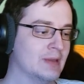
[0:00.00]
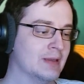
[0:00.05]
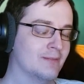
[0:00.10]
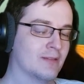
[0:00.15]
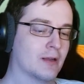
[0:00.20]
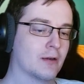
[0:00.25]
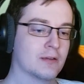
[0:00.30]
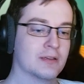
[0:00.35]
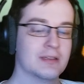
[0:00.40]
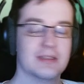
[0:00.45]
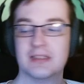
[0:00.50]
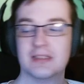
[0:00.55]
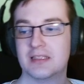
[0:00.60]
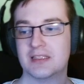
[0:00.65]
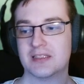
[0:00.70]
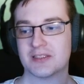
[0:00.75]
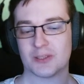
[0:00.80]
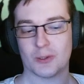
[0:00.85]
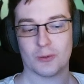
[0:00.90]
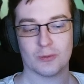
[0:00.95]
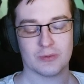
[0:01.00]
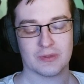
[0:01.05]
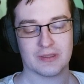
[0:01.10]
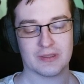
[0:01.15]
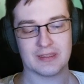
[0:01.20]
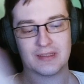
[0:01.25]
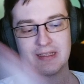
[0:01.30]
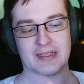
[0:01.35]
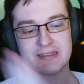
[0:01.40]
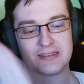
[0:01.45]
Well, so
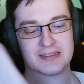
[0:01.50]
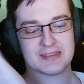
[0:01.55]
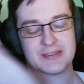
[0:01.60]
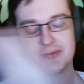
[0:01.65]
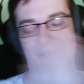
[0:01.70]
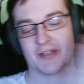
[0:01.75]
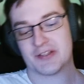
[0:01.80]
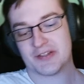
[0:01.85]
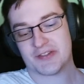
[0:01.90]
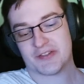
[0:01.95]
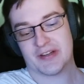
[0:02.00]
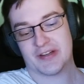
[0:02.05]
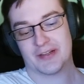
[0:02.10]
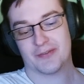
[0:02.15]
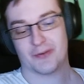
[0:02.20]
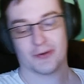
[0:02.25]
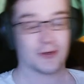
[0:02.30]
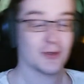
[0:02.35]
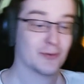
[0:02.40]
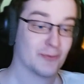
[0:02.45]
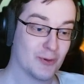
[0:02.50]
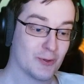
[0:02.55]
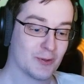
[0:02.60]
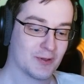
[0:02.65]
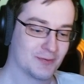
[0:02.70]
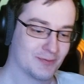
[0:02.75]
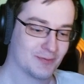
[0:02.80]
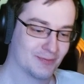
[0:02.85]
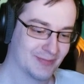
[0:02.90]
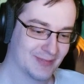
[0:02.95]
let's switch straight for
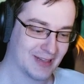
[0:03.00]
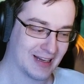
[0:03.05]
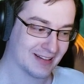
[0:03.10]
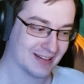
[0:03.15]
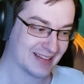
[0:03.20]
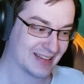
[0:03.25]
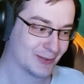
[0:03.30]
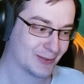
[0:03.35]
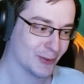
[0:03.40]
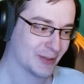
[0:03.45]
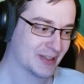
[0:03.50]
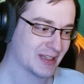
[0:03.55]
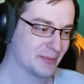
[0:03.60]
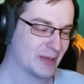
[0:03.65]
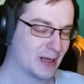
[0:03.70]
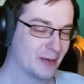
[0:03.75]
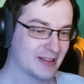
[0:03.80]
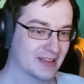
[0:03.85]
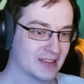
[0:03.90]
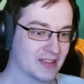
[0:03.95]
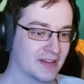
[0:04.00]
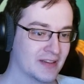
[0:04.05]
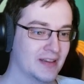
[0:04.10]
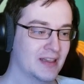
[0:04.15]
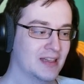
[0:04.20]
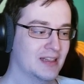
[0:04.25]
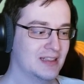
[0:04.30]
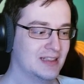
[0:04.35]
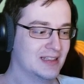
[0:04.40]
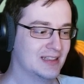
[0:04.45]
Convoke. We're already talking about it.
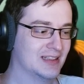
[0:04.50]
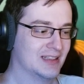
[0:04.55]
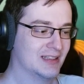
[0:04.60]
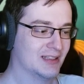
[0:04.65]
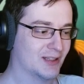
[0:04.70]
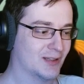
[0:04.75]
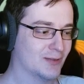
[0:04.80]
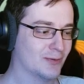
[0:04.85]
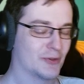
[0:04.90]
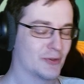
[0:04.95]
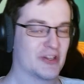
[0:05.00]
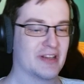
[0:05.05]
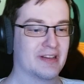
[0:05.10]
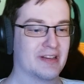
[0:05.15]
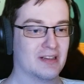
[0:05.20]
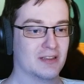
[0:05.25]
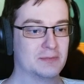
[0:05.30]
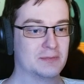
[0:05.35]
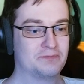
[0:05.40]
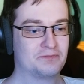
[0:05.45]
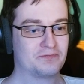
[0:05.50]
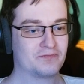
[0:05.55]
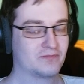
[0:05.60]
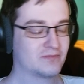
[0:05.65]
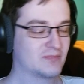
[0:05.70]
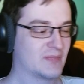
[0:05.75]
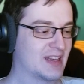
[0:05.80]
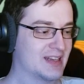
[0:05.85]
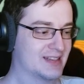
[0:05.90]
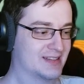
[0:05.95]
You will channel
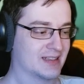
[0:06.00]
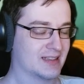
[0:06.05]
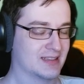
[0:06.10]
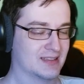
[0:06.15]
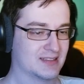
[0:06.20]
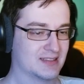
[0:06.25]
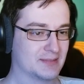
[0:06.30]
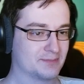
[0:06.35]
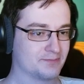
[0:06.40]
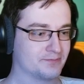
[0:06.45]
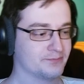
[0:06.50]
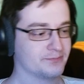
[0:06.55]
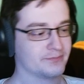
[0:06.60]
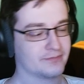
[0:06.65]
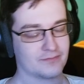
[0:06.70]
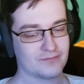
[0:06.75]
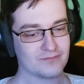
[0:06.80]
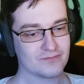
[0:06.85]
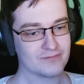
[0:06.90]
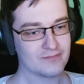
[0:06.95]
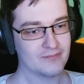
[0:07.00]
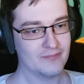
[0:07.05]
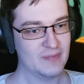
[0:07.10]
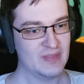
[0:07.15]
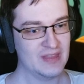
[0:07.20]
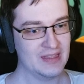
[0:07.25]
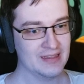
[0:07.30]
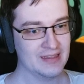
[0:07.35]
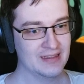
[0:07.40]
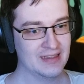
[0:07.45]
3 seconds.
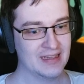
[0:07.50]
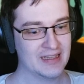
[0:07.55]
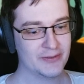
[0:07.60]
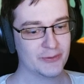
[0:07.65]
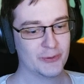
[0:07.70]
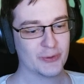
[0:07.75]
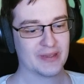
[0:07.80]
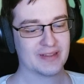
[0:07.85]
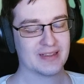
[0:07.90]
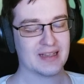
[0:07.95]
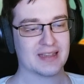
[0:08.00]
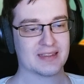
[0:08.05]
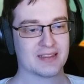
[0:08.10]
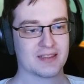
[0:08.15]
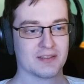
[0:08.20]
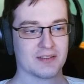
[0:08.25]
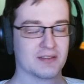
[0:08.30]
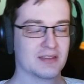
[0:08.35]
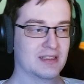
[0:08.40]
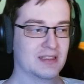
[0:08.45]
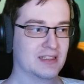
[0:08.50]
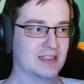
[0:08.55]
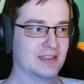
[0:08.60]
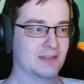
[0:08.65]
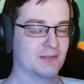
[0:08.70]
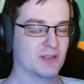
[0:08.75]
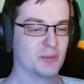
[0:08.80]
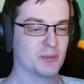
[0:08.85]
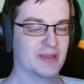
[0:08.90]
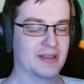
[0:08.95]
And during that
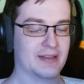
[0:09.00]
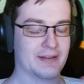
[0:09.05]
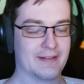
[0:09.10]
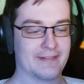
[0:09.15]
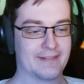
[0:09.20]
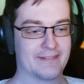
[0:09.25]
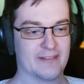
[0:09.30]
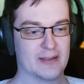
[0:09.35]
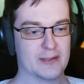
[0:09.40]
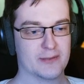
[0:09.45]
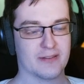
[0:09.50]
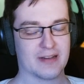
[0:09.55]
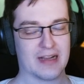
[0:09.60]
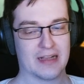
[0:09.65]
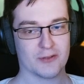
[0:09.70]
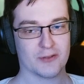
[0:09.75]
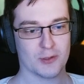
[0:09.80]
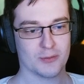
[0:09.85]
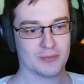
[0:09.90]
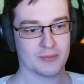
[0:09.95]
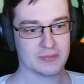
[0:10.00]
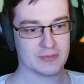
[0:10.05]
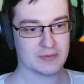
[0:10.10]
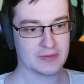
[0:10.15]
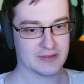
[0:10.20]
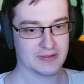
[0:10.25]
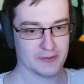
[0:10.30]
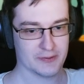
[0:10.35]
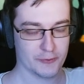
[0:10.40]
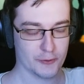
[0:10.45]
will be 12 random
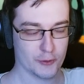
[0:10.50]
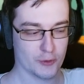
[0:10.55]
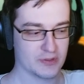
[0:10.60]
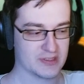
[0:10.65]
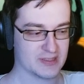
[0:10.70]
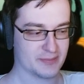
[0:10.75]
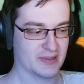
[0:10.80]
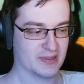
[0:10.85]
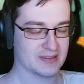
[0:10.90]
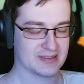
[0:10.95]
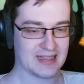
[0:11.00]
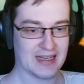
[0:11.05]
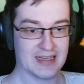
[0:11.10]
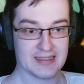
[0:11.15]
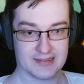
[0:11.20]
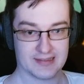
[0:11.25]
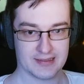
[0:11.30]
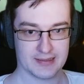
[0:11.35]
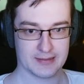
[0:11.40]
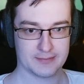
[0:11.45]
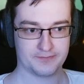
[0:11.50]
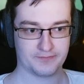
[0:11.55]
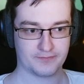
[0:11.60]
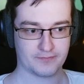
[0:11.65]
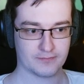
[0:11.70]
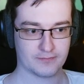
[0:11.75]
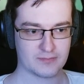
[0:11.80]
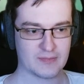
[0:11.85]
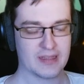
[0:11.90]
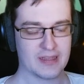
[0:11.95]
druid spells casted.
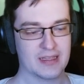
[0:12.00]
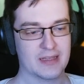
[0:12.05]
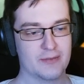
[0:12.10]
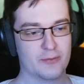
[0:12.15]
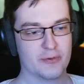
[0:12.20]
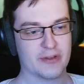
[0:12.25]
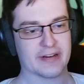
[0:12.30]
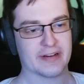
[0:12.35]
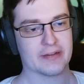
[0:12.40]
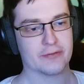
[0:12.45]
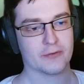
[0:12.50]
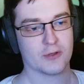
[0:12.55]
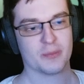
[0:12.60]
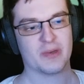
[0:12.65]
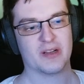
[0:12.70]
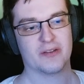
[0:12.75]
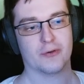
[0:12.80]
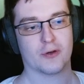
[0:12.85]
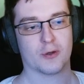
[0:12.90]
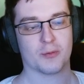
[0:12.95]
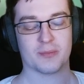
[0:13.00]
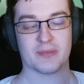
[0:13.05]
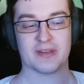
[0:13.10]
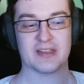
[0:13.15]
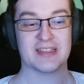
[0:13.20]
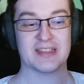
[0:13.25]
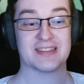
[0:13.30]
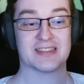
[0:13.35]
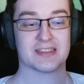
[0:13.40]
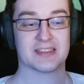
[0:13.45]
If you are in normal form,
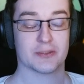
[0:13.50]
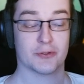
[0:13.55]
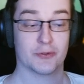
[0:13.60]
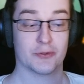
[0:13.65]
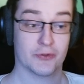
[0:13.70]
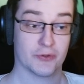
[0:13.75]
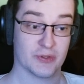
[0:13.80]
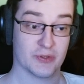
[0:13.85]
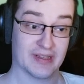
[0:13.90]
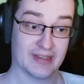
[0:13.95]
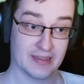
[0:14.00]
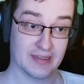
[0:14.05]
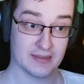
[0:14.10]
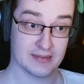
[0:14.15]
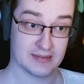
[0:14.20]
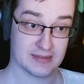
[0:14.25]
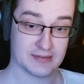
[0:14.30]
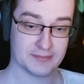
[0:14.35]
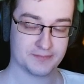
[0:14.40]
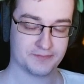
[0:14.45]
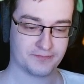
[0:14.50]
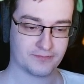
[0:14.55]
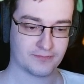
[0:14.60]
it's usually heals.